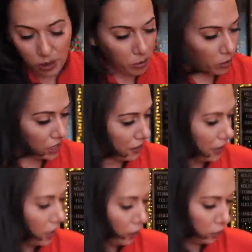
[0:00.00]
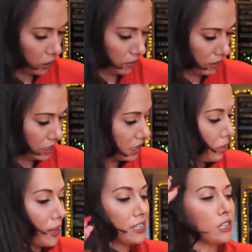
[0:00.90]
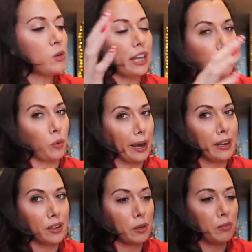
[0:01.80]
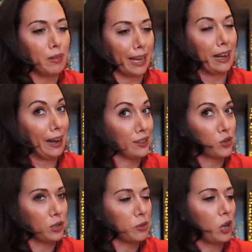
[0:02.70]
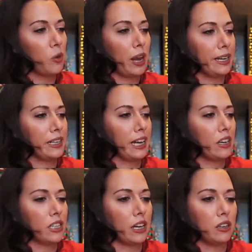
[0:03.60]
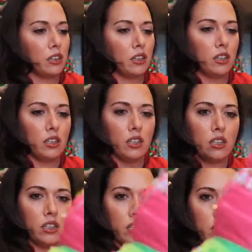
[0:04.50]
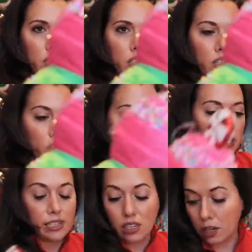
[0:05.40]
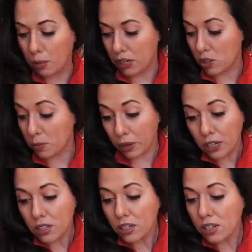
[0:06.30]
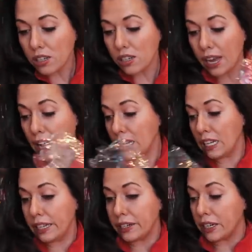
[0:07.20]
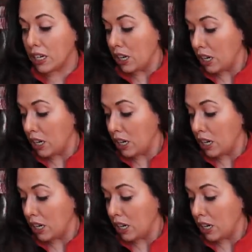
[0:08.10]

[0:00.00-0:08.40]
cream cones. I think I got three of these. The things that were like random, like an ice cream cone, I didn't get a ton. There is gonna be sprinkles and glitter